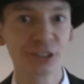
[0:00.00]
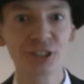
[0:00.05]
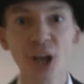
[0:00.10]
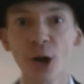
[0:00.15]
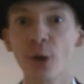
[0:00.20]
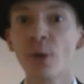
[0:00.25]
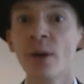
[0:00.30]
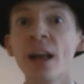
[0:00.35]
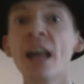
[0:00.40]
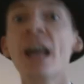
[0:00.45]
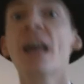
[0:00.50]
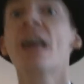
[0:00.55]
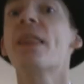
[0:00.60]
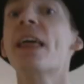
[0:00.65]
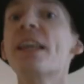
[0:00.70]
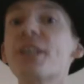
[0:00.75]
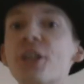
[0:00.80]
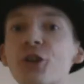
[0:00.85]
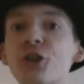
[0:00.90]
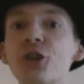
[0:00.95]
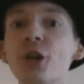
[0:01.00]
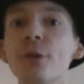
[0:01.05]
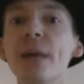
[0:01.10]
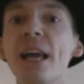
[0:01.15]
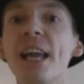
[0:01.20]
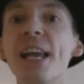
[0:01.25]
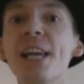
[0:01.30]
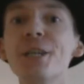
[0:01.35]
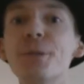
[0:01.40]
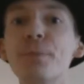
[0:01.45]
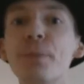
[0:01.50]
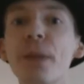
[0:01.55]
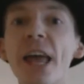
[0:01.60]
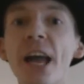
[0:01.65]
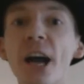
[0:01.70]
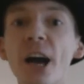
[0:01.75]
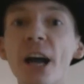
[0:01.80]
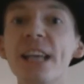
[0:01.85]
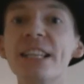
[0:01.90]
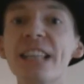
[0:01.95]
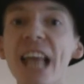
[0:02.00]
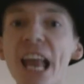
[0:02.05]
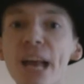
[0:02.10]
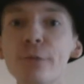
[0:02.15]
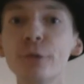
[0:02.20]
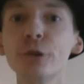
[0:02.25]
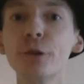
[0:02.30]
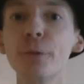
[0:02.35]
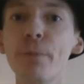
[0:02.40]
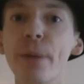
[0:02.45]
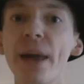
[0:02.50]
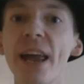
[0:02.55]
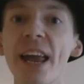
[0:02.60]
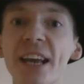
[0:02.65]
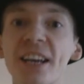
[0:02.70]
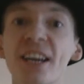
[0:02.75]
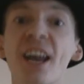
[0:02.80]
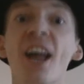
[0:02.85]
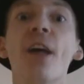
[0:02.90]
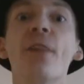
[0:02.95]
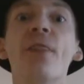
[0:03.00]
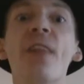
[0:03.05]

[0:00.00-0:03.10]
So let's assume that each player is able to pick